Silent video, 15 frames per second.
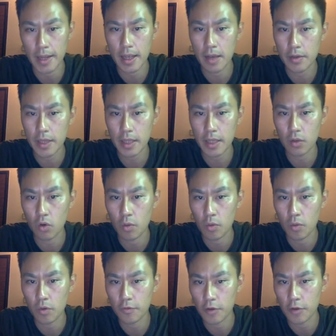How do you get
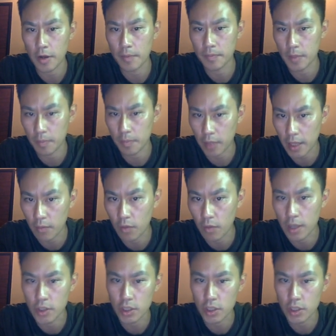normal from the plane 1?